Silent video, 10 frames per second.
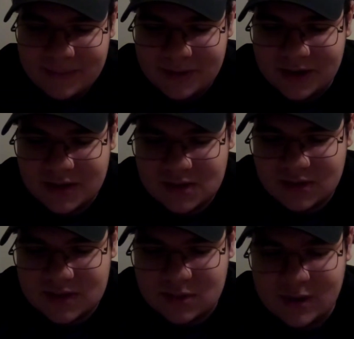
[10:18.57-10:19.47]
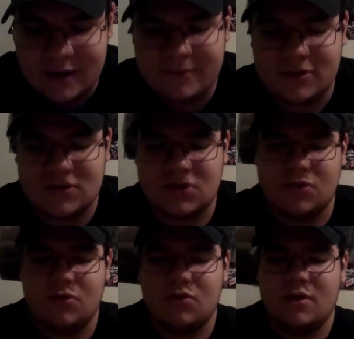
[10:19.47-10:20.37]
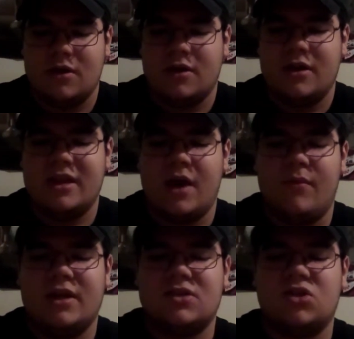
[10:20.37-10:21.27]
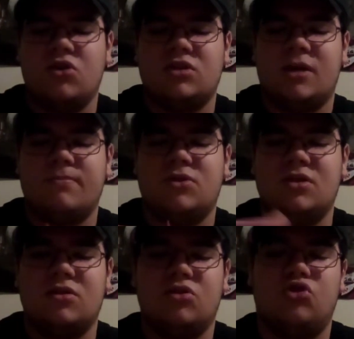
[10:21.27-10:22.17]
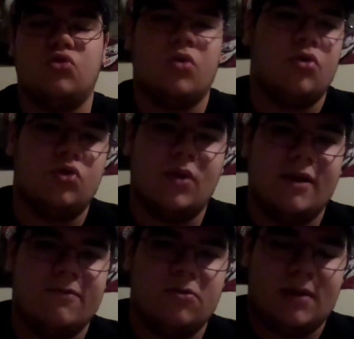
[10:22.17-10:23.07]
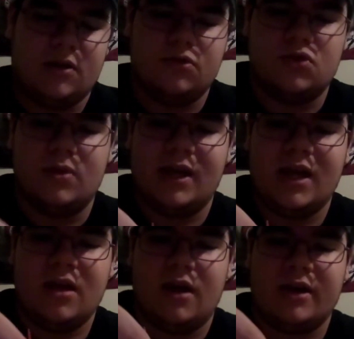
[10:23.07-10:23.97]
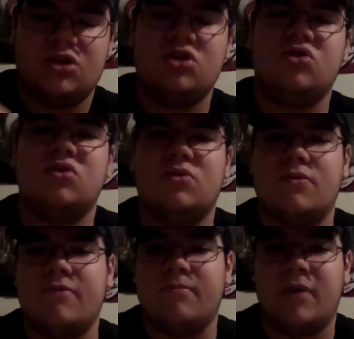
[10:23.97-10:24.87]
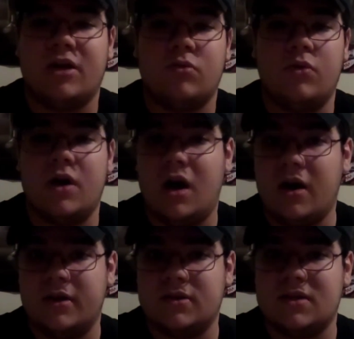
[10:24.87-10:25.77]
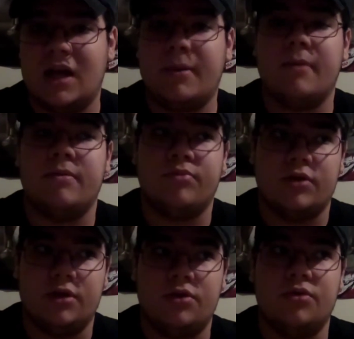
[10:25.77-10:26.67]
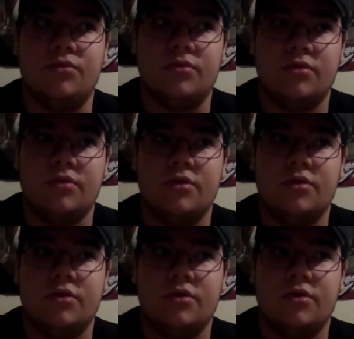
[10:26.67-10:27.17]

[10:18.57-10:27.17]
you know, it's honestly whatever. So yeah, when it's hooked up to the drone or whatever you plan on doing it, I guess you could do this with micro cars. That might be pretty cool.